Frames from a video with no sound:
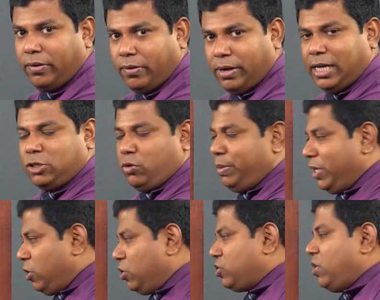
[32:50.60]
Right, so
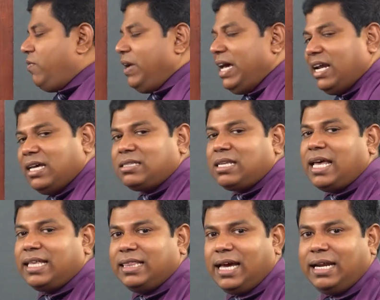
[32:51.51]
because of errors
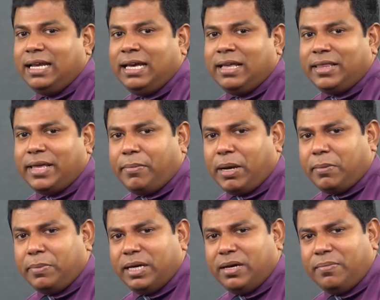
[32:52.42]
like that, there
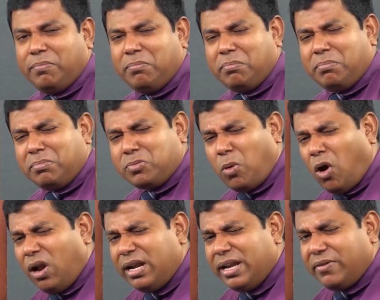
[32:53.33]
might be a
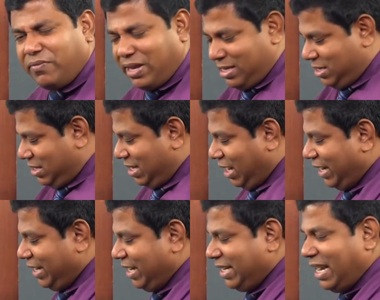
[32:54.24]
small difference.
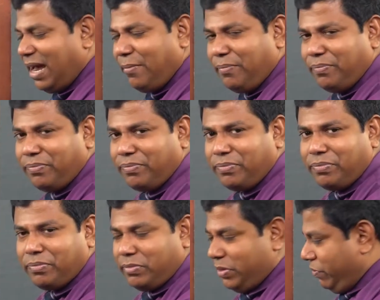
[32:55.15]
90 gram,
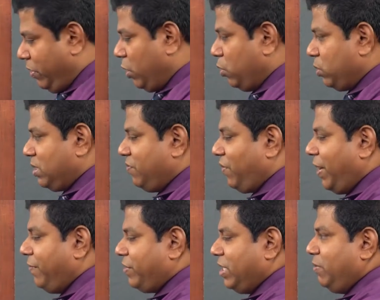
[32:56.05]
if you are using
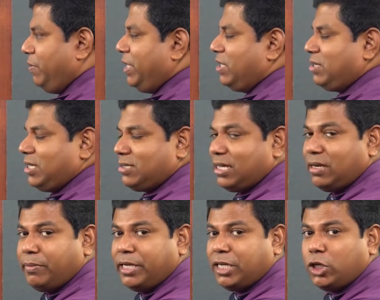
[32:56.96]
5 centimeter, 6
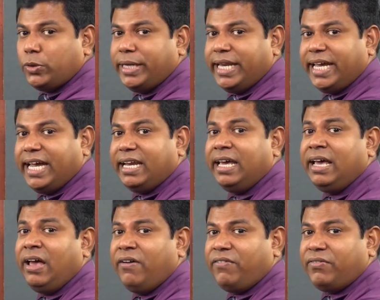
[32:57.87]
centimeter to indicate
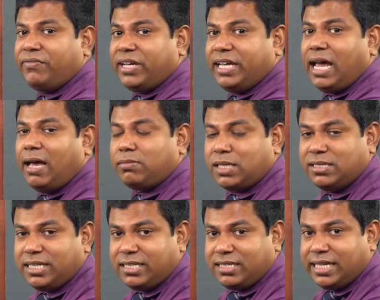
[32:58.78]
50 grams and
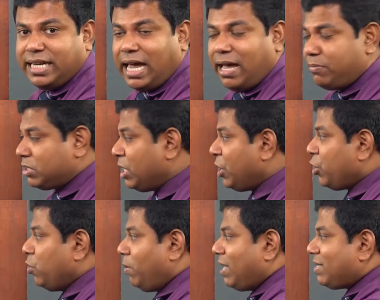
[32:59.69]
60 grams,
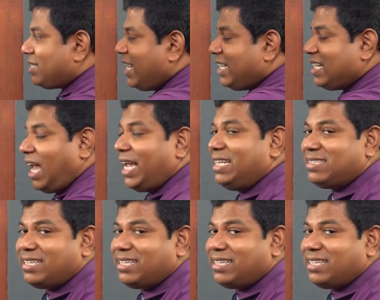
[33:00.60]
you must get 9